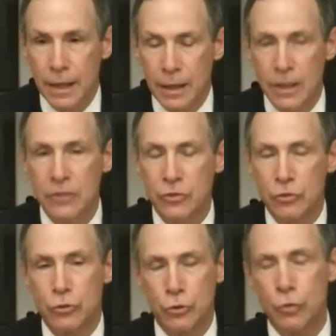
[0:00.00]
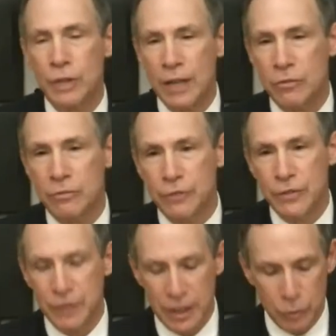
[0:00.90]
This
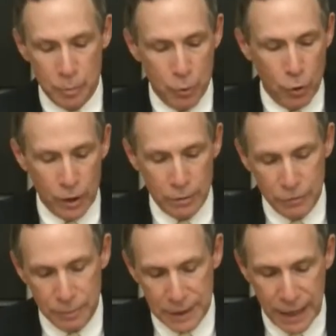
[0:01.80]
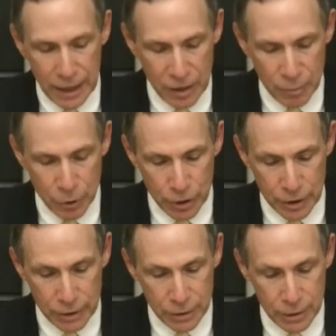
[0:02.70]
2015 report from the County of Bergen